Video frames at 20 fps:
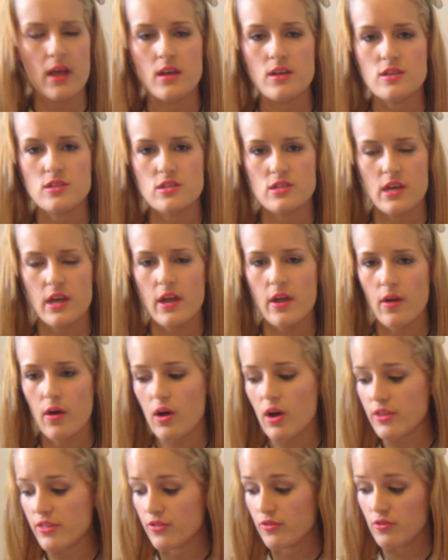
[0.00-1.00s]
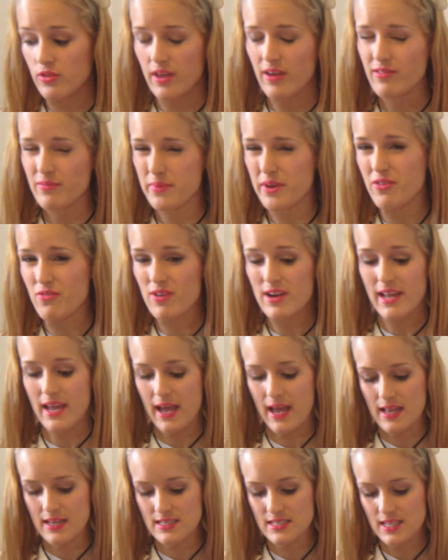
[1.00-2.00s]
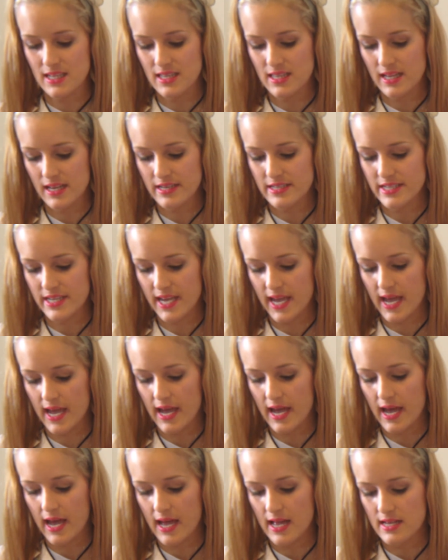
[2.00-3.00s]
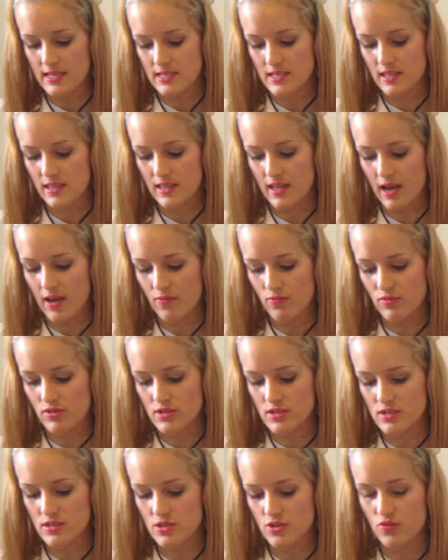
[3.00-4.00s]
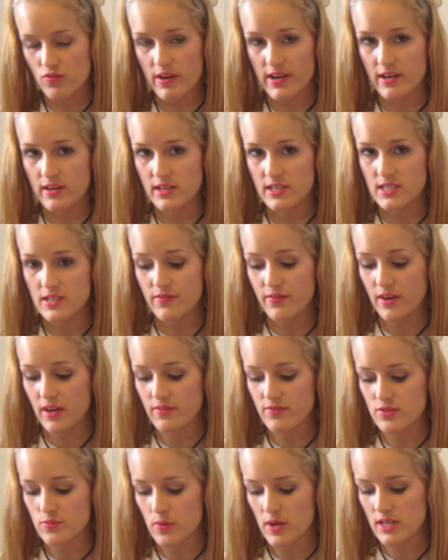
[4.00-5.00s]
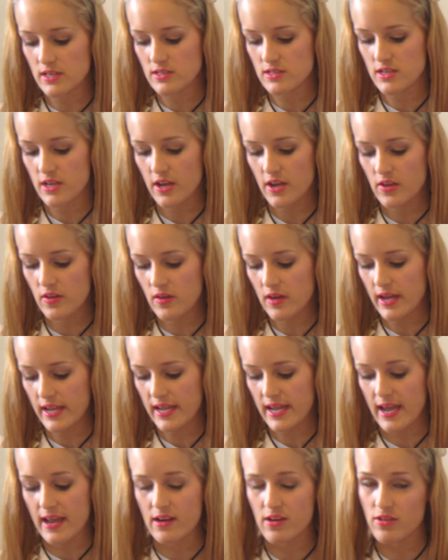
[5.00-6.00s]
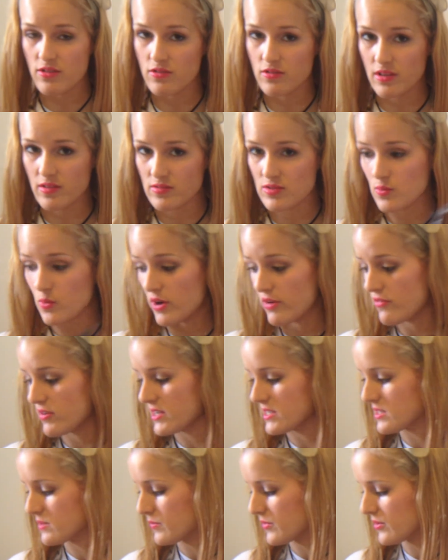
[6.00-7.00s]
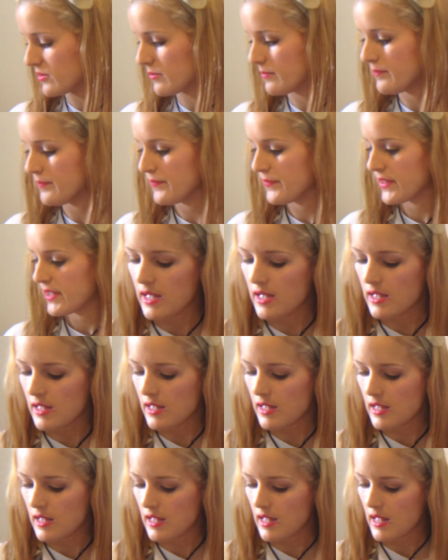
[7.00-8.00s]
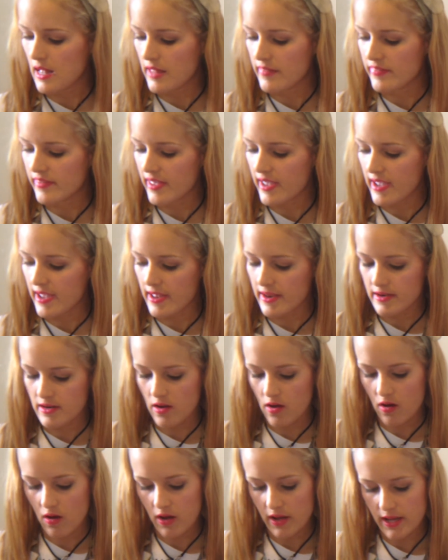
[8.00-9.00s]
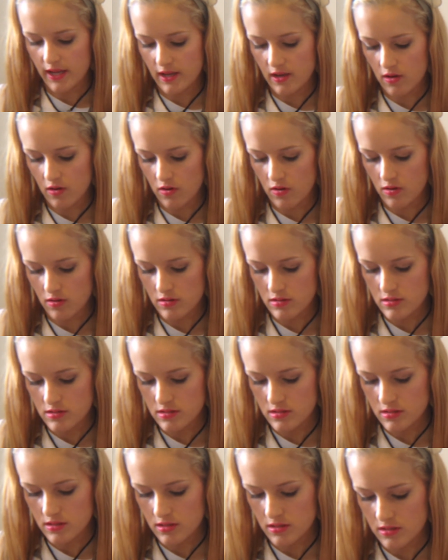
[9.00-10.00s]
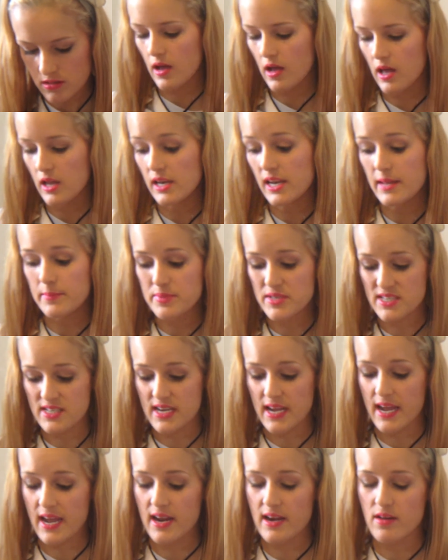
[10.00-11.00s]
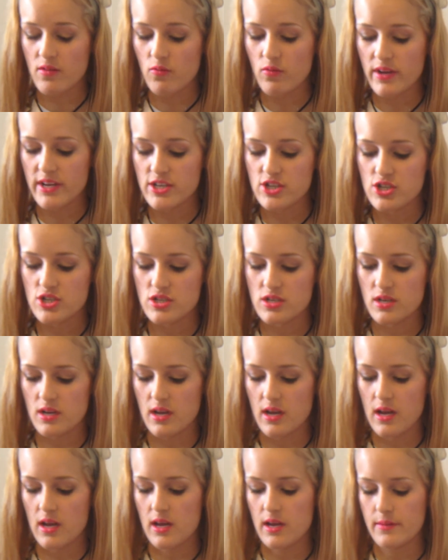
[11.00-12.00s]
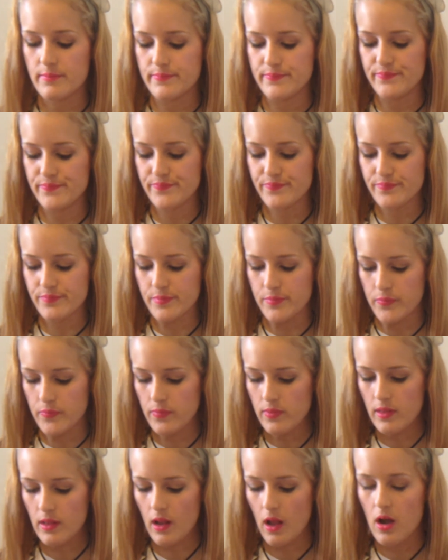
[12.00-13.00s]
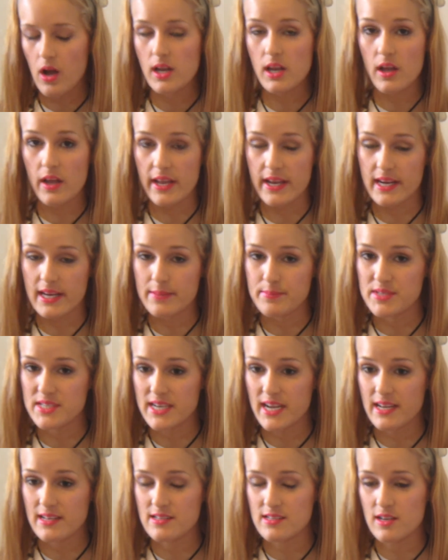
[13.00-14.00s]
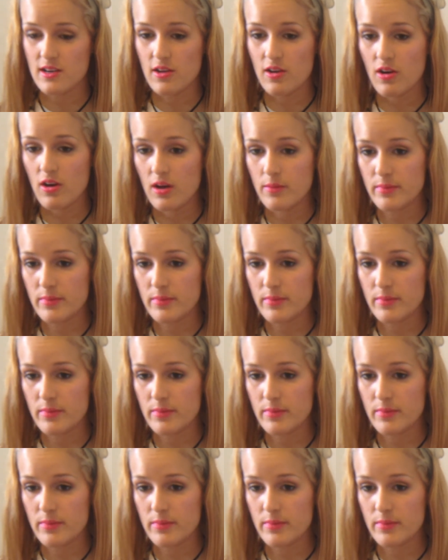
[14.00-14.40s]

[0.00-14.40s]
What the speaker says: So I thought that would be a really handy thing to get, and that was £3.95 as well, so again I thought that was quite reasonable. And then I got a lip stain, which I like lip stains a lot.